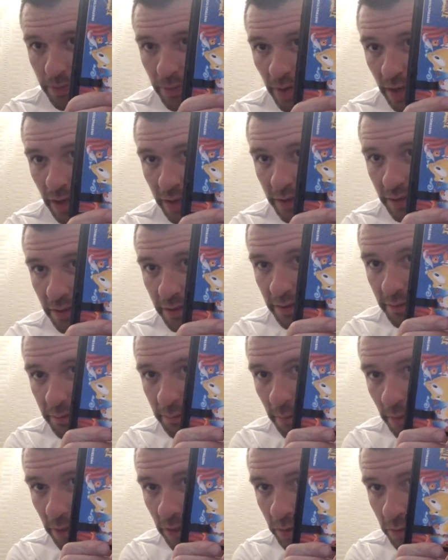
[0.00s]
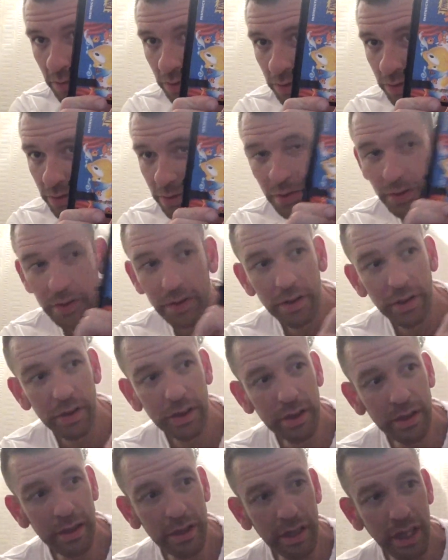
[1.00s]
is that manual
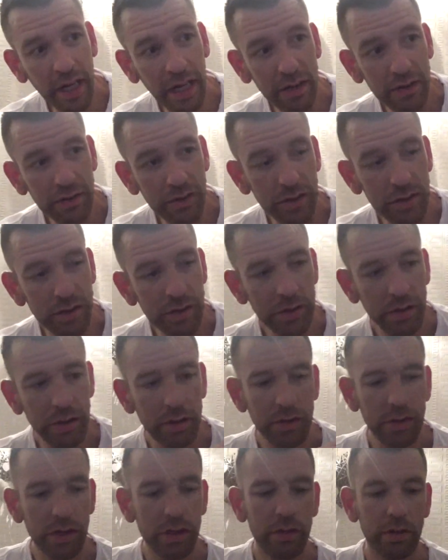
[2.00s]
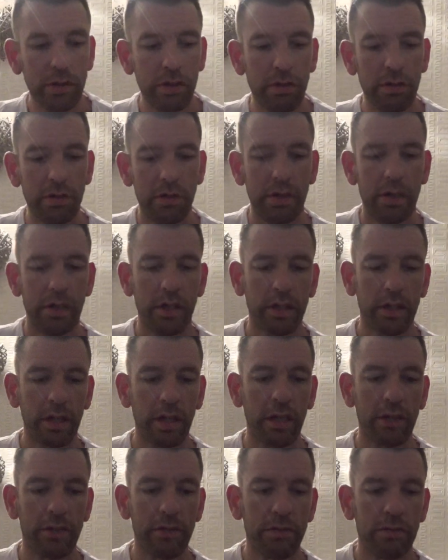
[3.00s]
cartridge. Oh,
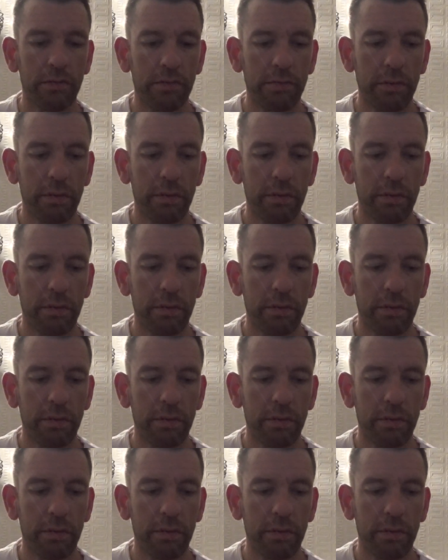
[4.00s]
cartridge.